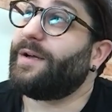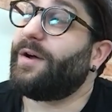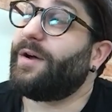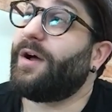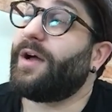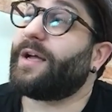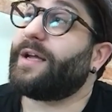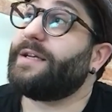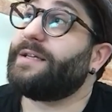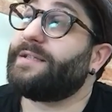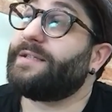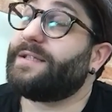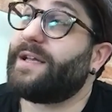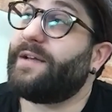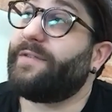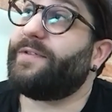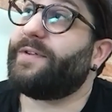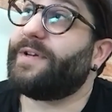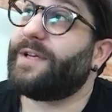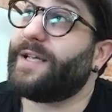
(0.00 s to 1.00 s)
I can
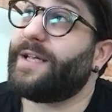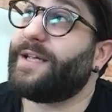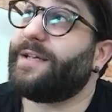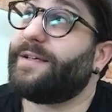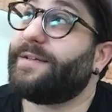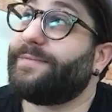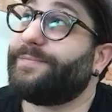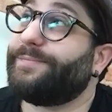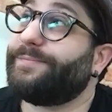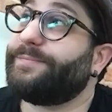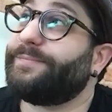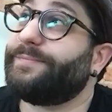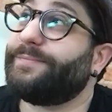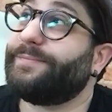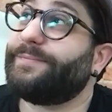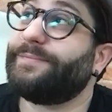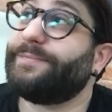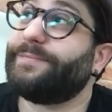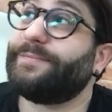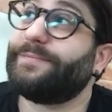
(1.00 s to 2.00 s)
definitely
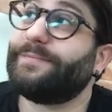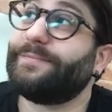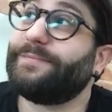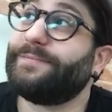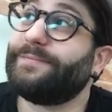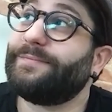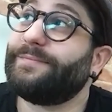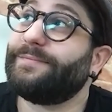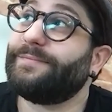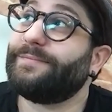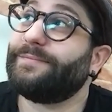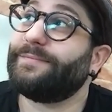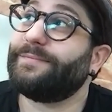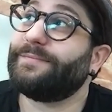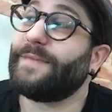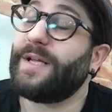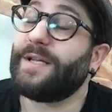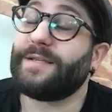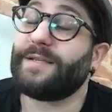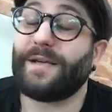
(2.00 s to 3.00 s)

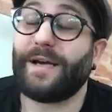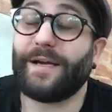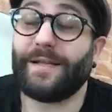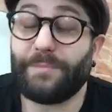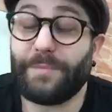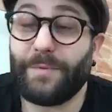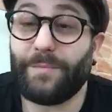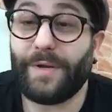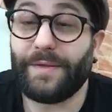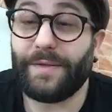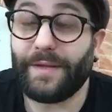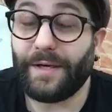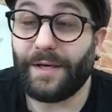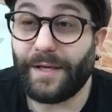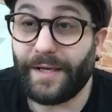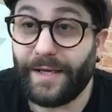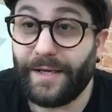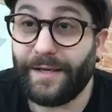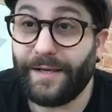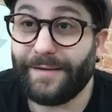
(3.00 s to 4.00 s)
say that we won the
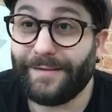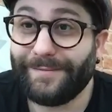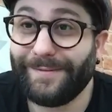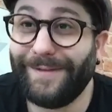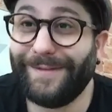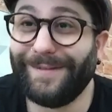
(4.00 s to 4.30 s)
league.